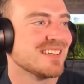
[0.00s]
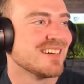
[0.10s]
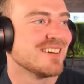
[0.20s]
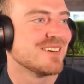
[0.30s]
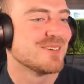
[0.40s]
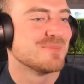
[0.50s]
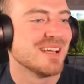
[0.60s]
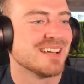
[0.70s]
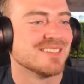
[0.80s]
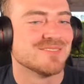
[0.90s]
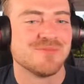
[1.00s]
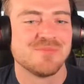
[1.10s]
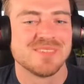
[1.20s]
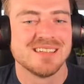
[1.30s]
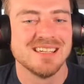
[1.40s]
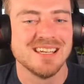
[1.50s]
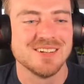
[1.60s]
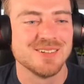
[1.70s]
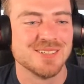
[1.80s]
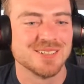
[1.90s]
Oh man,
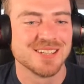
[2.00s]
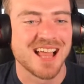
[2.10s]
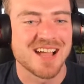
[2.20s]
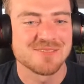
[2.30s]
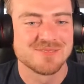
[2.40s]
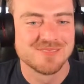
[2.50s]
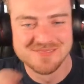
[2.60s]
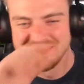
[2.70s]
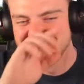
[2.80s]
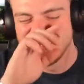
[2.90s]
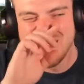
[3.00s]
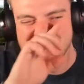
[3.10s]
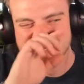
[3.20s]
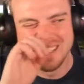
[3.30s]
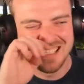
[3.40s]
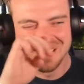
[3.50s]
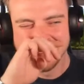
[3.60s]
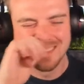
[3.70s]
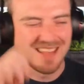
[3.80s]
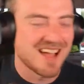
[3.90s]
needed a good laugh. Everyone needs a
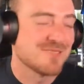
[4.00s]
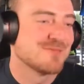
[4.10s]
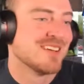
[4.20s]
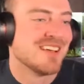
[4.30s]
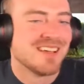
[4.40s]
good laugh.